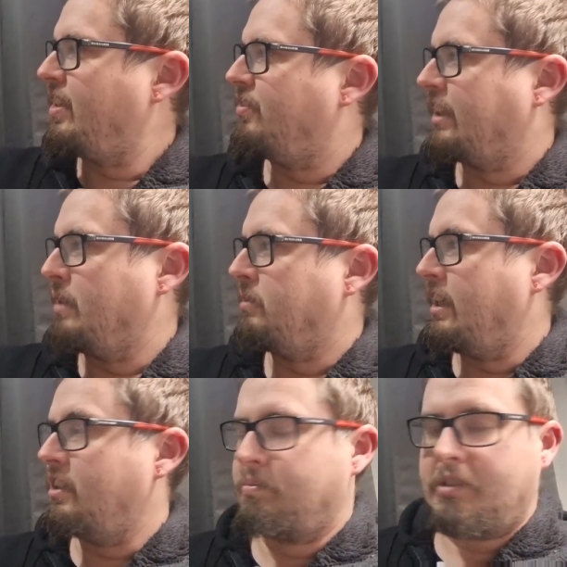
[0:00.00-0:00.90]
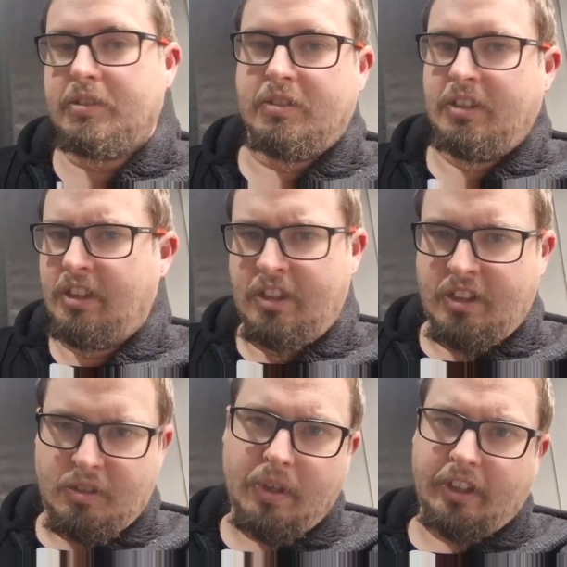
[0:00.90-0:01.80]
for keeping it out, but
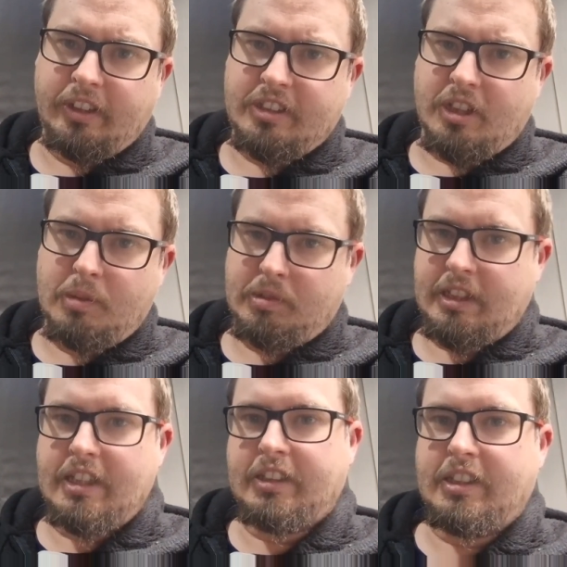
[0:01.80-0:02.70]
when I need to open that,